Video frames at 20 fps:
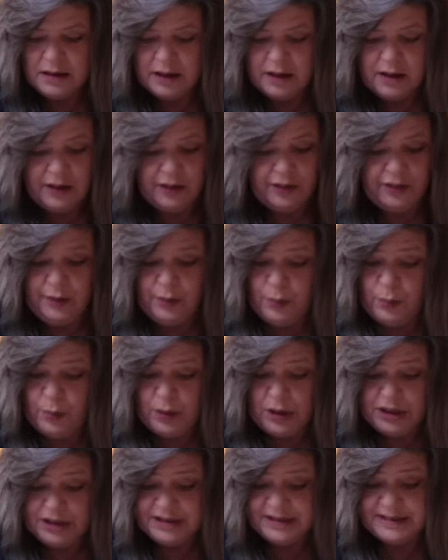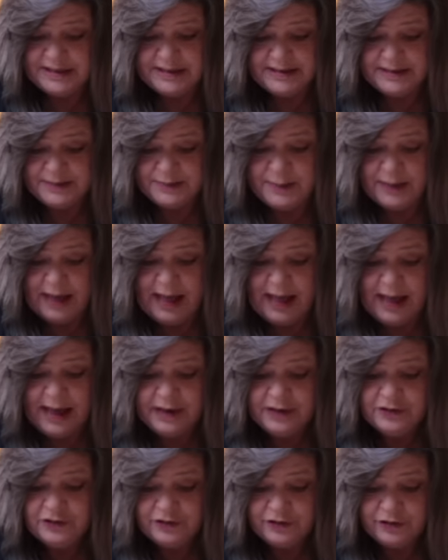The worst is
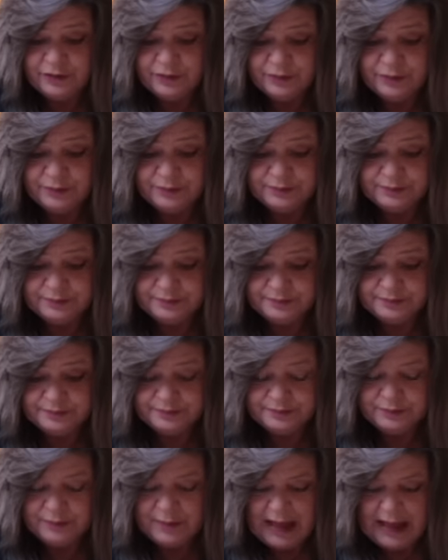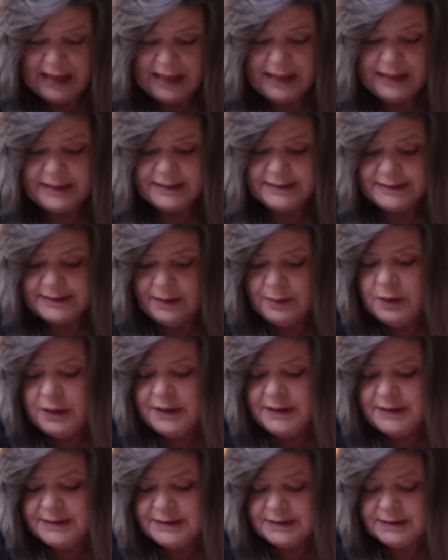behind you. Someone
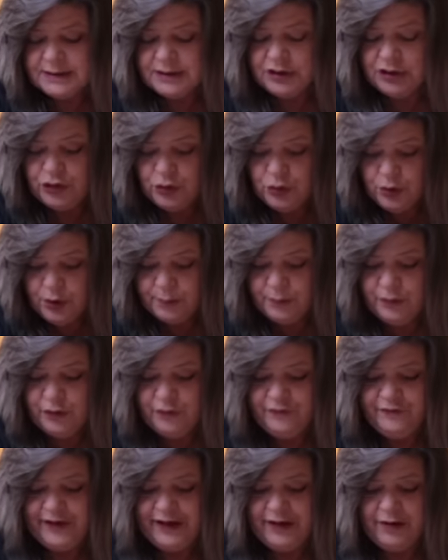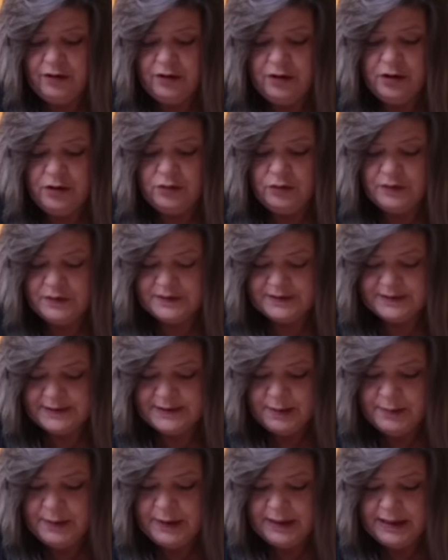is, you are moving on, or
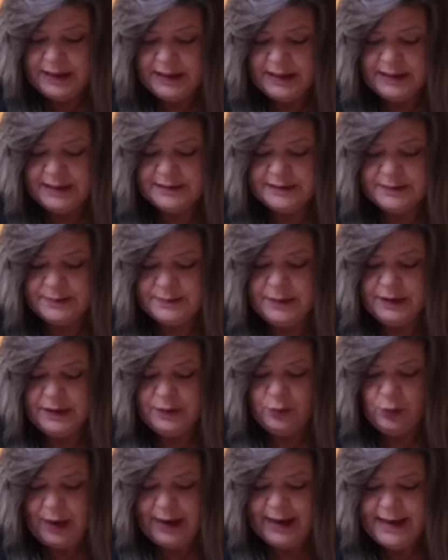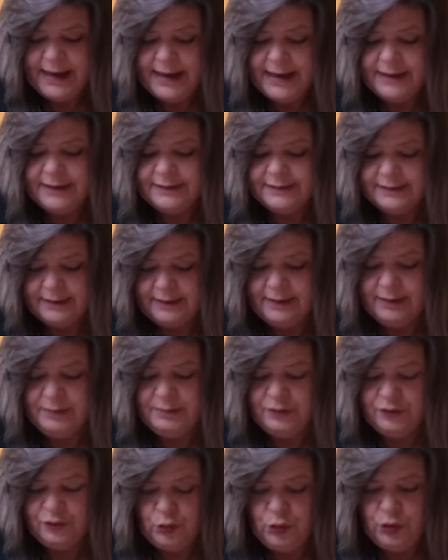somebody has been waiting to come
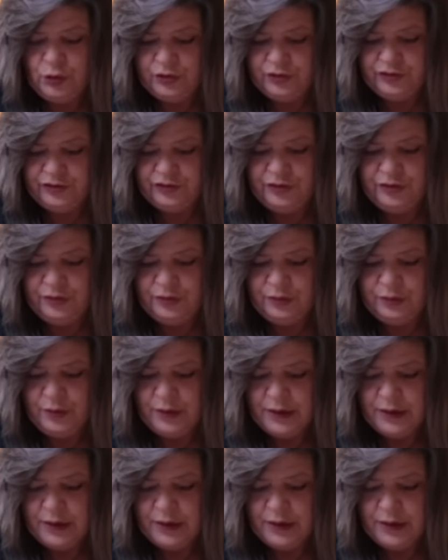toward you.